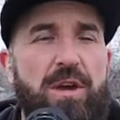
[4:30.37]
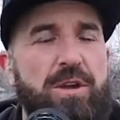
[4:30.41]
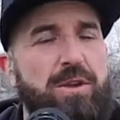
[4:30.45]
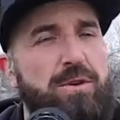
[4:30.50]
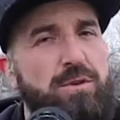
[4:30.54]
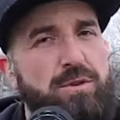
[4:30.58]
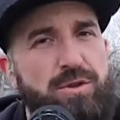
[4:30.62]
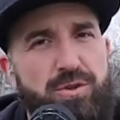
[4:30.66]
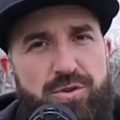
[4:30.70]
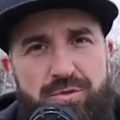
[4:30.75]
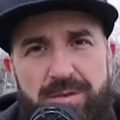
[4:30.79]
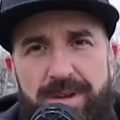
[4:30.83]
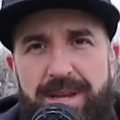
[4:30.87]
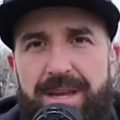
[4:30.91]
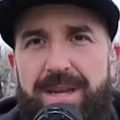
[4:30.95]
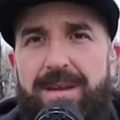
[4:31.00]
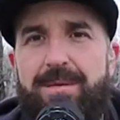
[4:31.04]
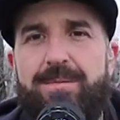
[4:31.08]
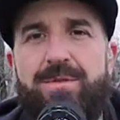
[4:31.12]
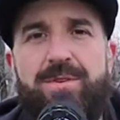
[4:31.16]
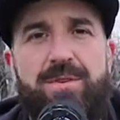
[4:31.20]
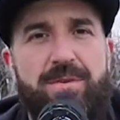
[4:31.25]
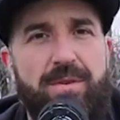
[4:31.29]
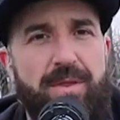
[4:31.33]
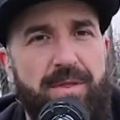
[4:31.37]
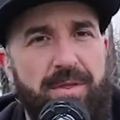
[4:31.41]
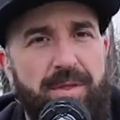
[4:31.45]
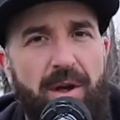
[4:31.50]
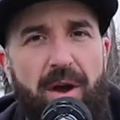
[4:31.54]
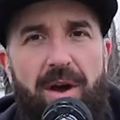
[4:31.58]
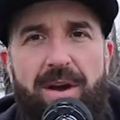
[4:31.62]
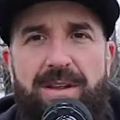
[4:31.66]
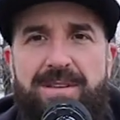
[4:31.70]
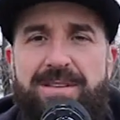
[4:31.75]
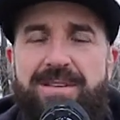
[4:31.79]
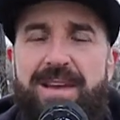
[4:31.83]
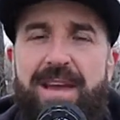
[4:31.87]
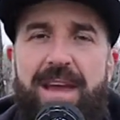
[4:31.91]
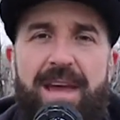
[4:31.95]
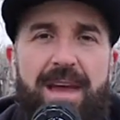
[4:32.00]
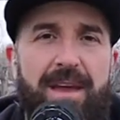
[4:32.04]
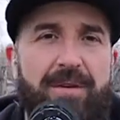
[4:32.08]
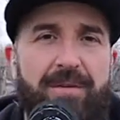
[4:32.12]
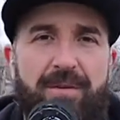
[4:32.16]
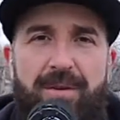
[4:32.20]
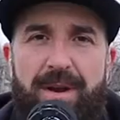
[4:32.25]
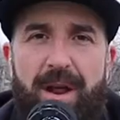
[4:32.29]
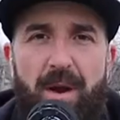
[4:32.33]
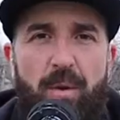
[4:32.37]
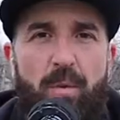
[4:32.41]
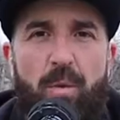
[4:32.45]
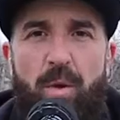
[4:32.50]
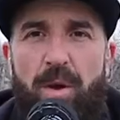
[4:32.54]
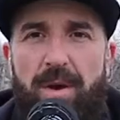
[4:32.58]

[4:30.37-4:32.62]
your dreams, your thoughts, if you're not